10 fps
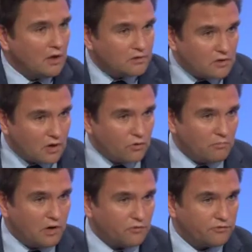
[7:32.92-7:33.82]
It's now
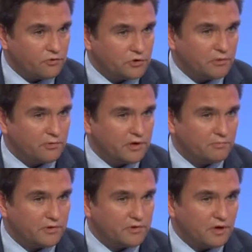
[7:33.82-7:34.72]
about
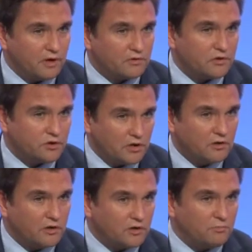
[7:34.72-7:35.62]
30%+. 10
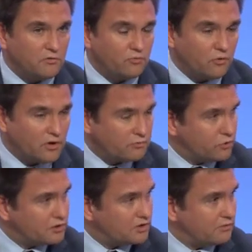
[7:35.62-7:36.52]
years before, it
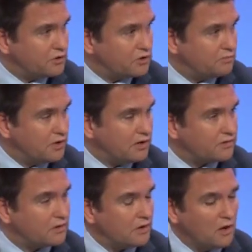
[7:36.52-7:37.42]
was 70%+.